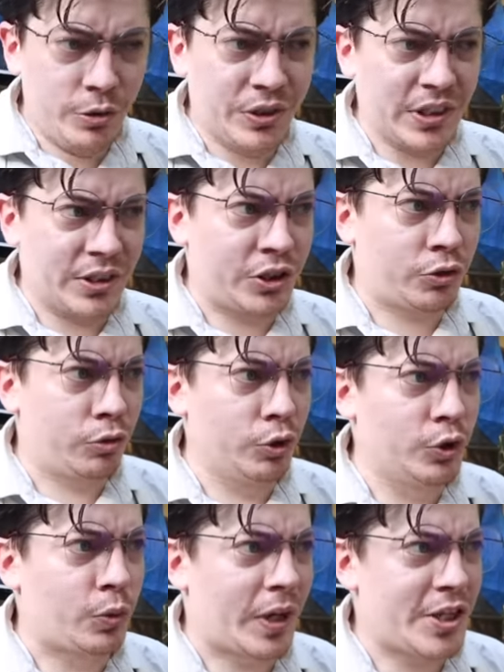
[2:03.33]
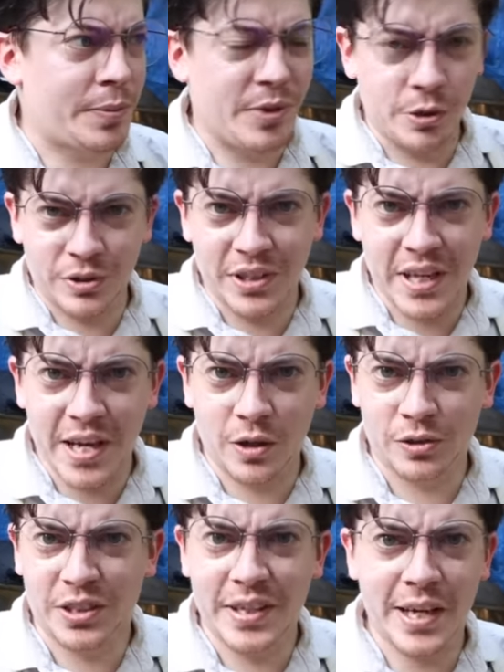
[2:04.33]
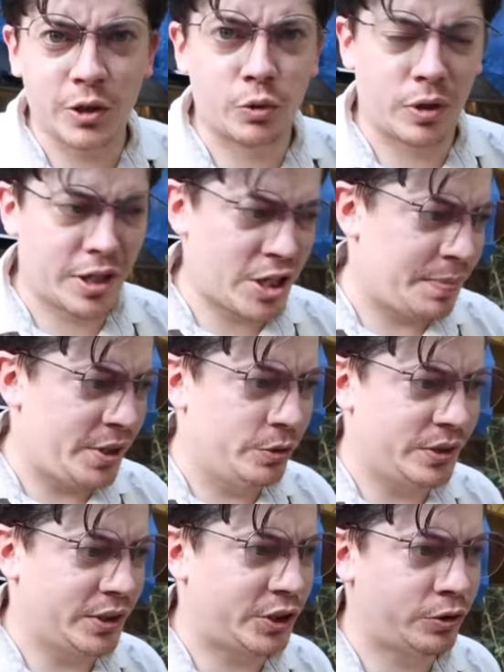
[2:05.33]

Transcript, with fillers: using screws when I should be using nails and nails when I should be using